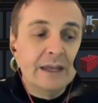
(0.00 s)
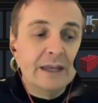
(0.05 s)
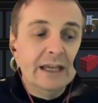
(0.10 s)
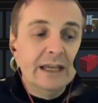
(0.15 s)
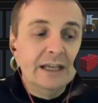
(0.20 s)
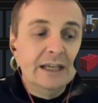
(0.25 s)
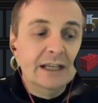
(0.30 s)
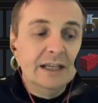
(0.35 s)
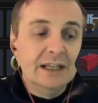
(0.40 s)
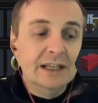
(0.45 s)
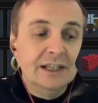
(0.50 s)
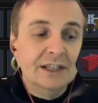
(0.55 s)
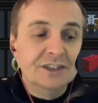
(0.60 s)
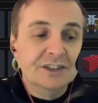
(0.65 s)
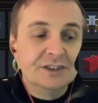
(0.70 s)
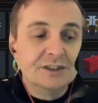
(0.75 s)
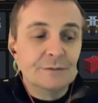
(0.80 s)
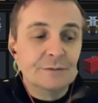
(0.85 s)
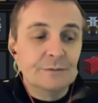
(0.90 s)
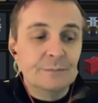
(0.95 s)

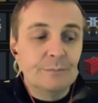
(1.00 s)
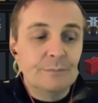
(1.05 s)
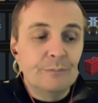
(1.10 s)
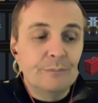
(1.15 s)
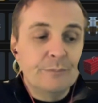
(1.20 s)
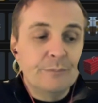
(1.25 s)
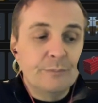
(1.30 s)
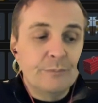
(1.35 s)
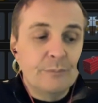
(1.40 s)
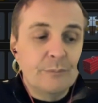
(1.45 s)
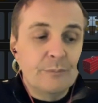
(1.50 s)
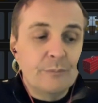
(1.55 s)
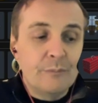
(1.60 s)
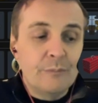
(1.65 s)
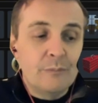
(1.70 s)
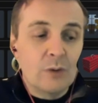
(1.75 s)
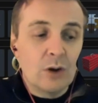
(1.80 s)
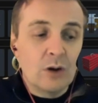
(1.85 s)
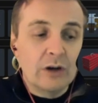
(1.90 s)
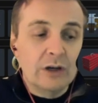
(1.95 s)
is
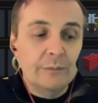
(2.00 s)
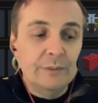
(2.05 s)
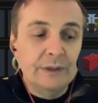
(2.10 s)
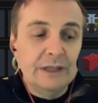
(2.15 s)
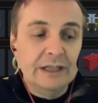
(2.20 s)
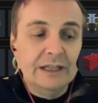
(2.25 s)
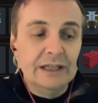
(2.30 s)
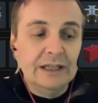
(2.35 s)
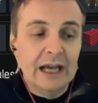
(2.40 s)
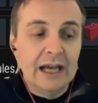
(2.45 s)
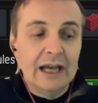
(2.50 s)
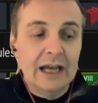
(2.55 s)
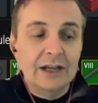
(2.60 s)
going to be